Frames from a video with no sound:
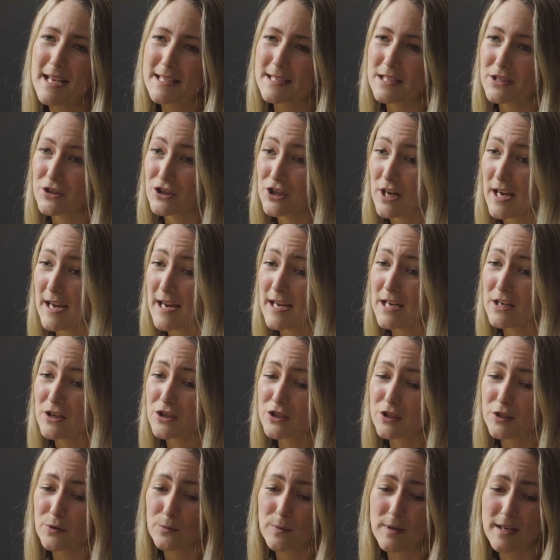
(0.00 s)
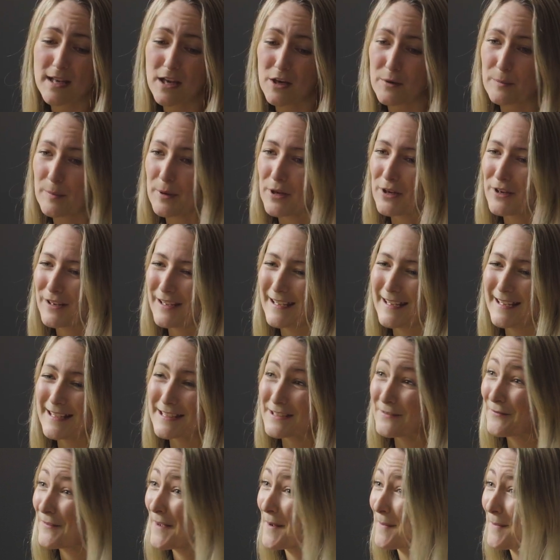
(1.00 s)
hasn't changed. So we get up early as
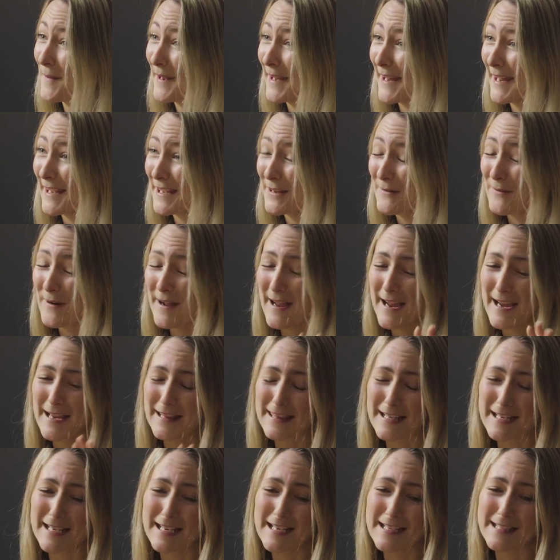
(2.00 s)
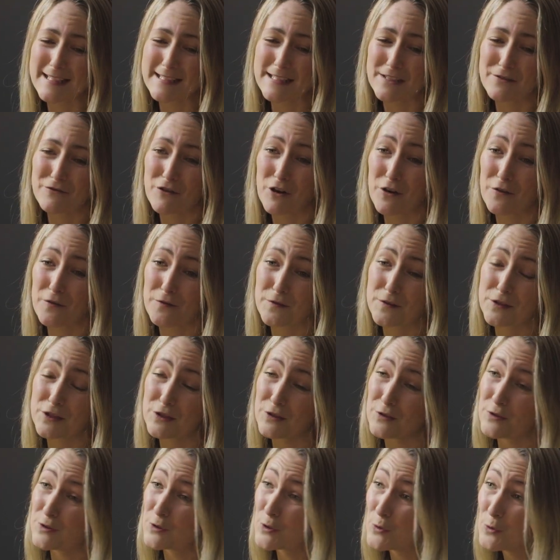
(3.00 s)
a family anyway. The kids are off
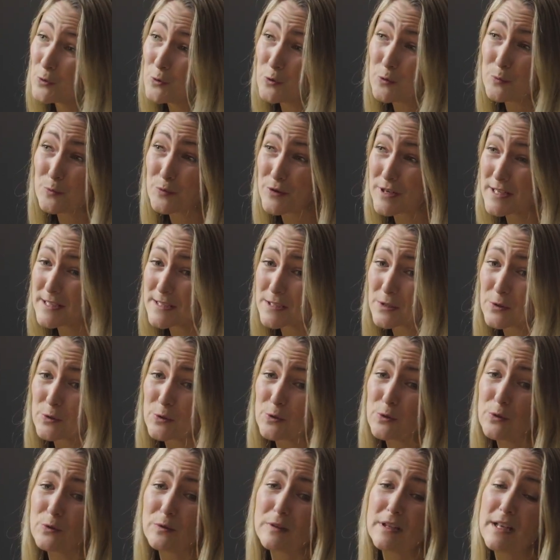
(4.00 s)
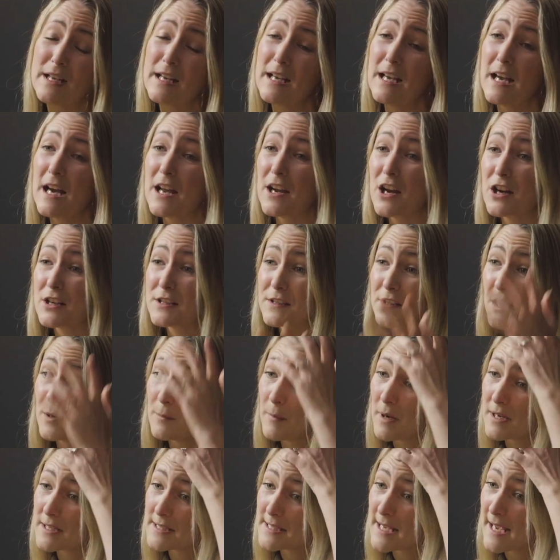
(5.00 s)
to school, preschool, and I start
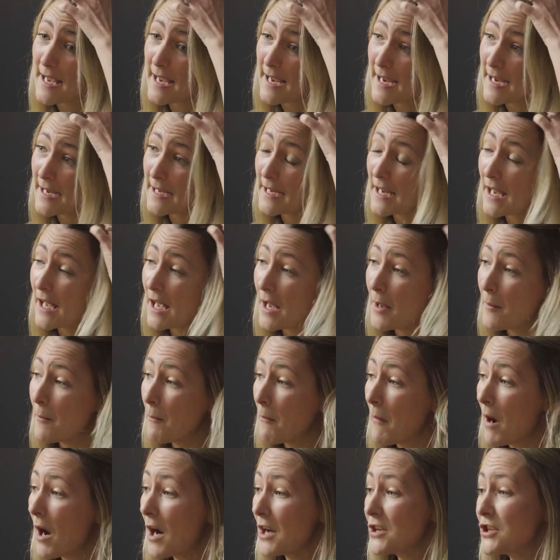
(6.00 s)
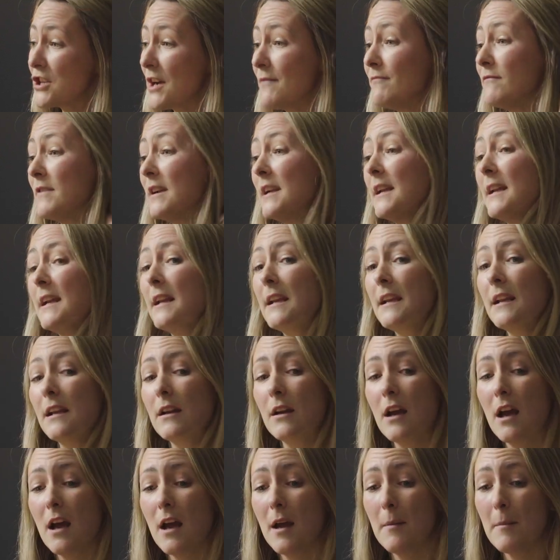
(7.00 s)
my day. I generally
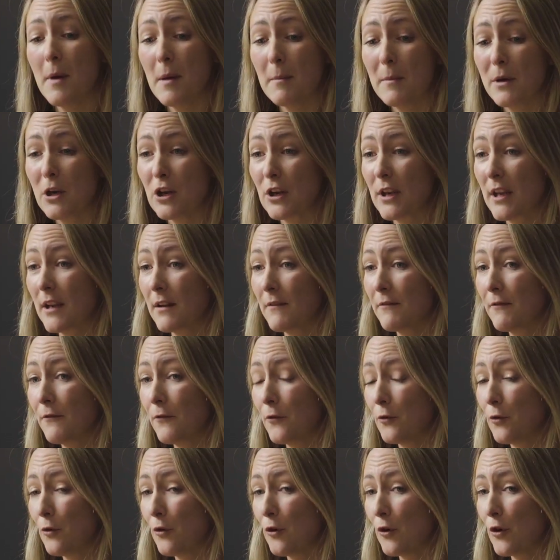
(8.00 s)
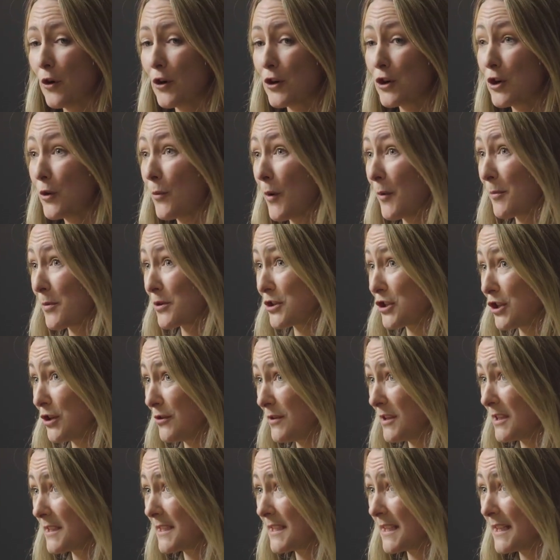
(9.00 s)
am looking for new
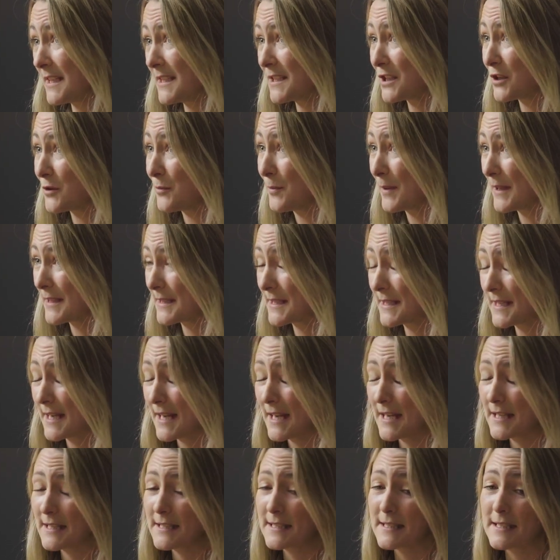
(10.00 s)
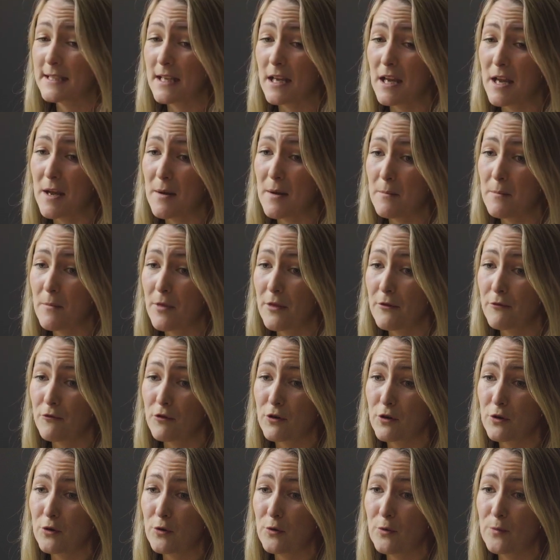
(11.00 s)
opportunities, new business
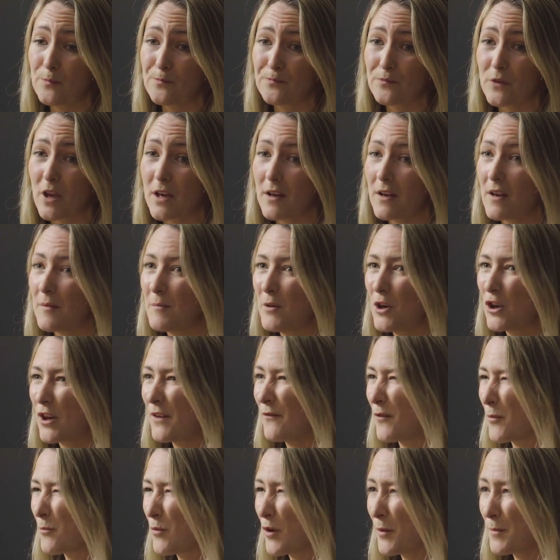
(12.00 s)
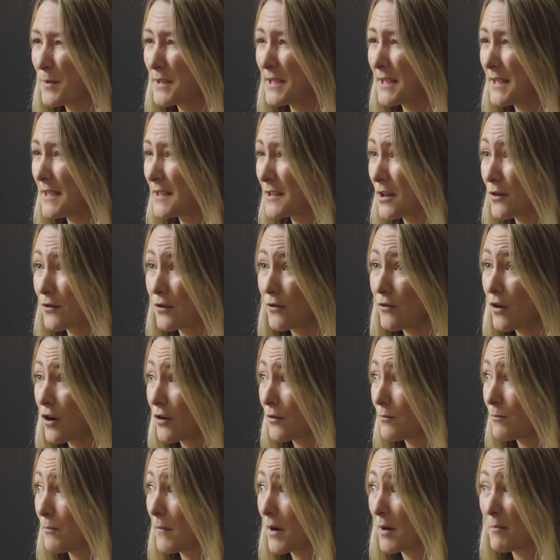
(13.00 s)
through... looking for properties
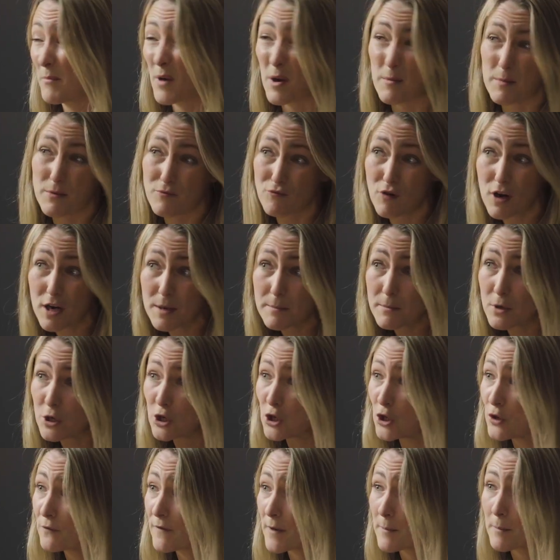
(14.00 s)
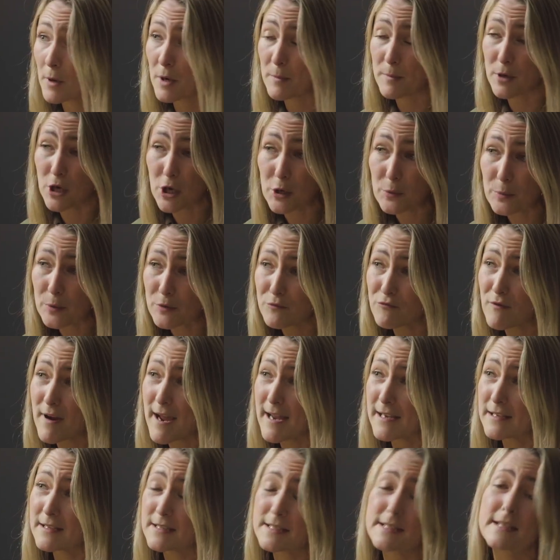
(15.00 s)
on might be Rightmove, it might be Open
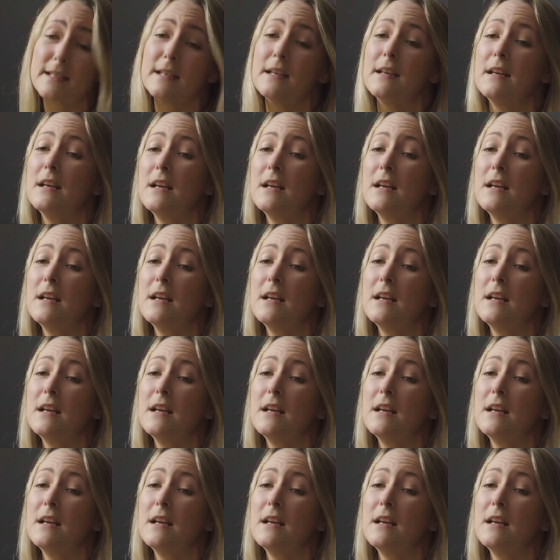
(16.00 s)
Rent,